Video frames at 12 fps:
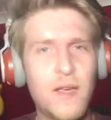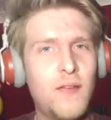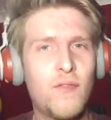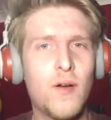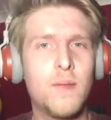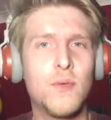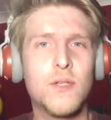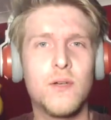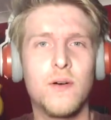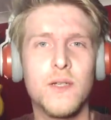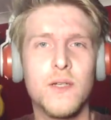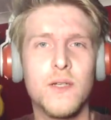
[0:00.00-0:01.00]
Thank you very much,
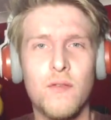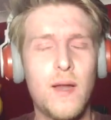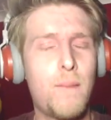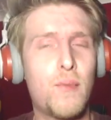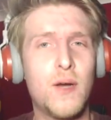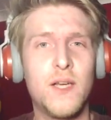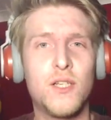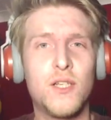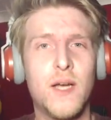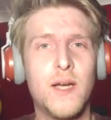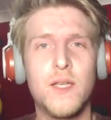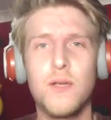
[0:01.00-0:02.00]
guys. I really
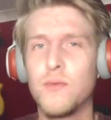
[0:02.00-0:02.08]
appreciate it.